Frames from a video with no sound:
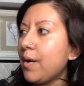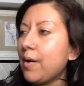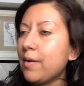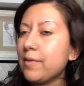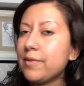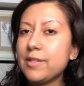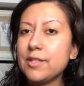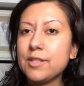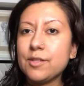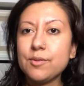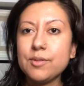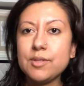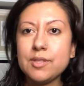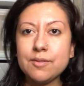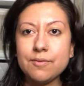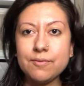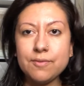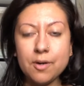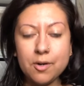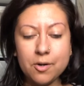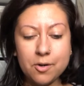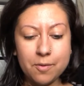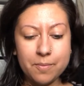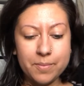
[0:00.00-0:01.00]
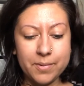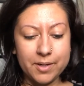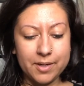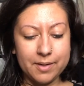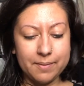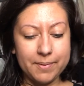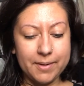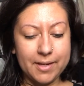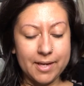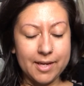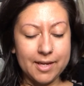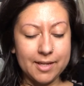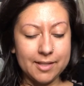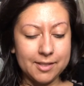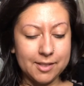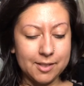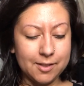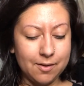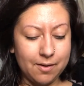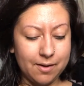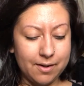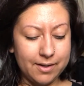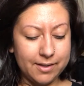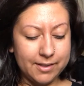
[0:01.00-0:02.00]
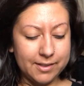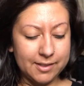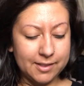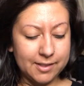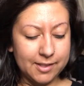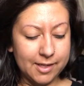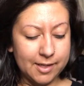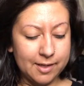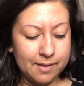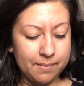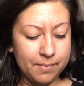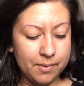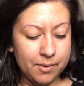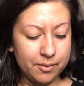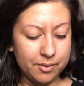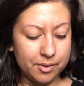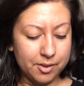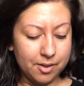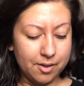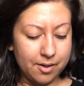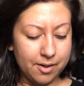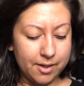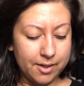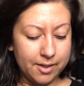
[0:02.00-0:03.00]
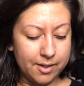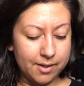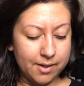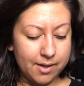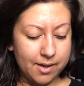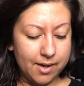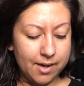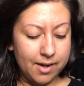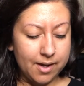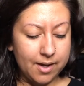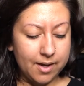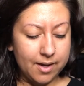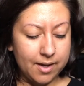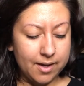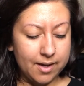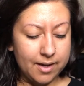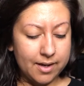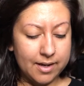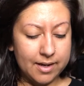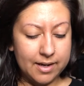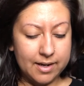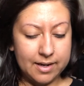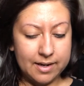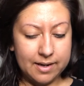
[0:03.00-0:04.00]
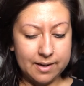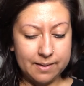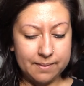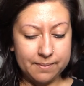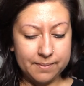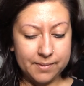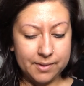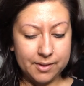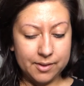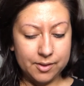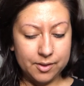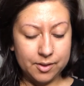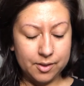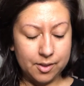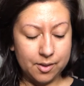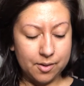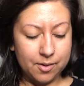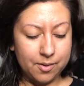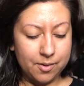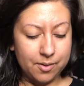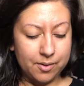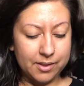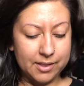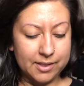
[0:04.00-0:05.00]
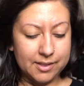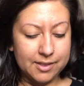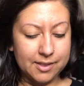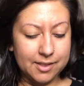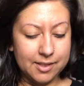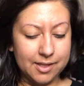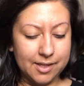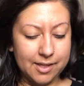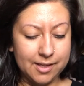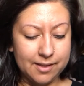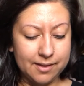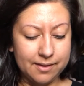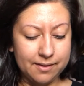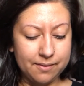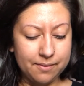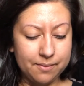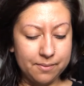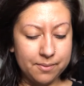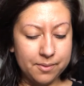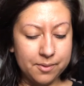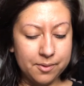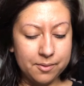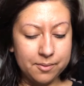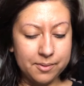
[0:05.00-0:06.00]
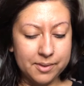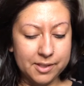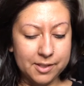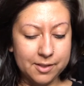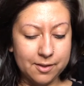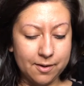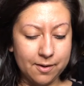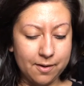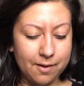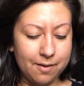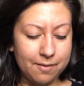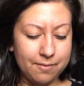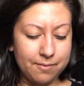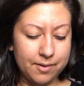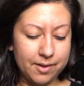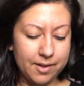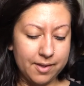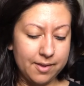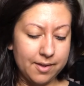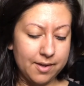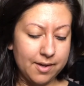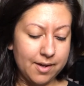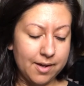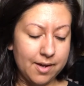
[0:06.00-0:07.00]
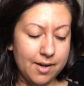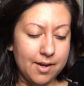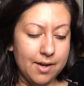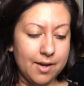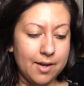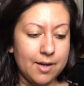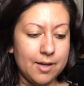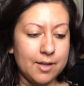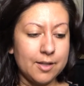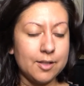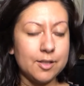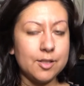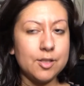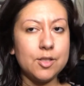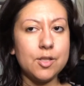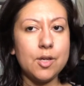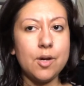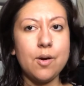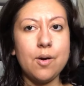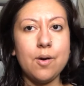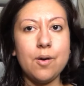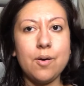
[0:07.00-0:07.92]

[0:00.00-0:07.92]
this was a photo book, but I guess not. It's like a postcard. So let's see. Who do we start off with? So